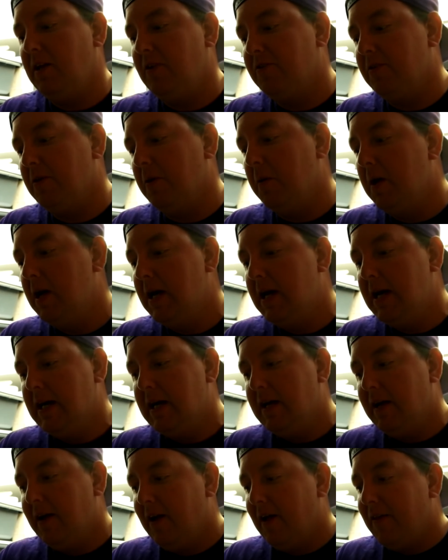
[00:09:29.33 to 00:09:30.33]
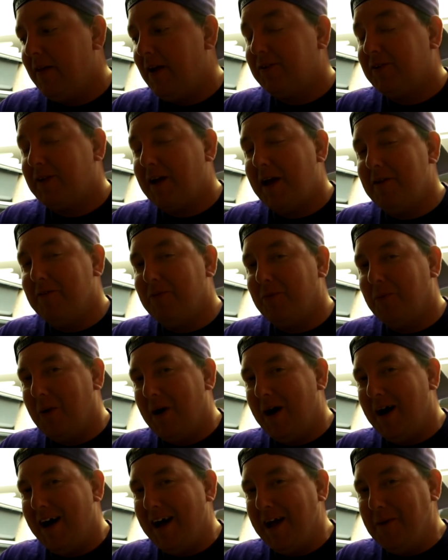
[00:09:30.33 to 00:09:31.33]
So that's kind of
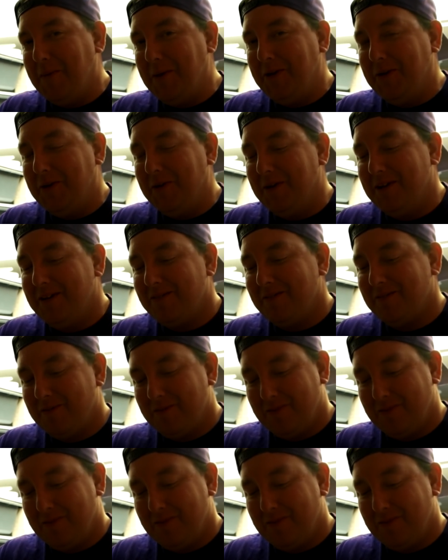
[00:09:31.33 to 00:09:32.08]
why we do it.